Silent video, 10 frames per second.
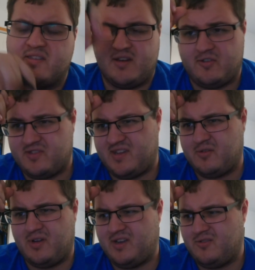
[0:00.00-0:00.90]
and I was like,
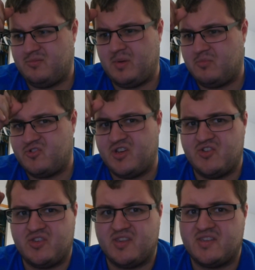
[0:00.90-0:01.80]
well, I don't remember
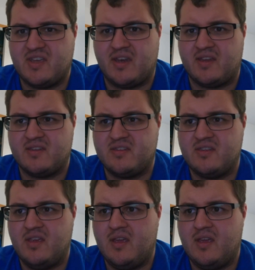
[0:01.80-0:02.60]
changing the settings.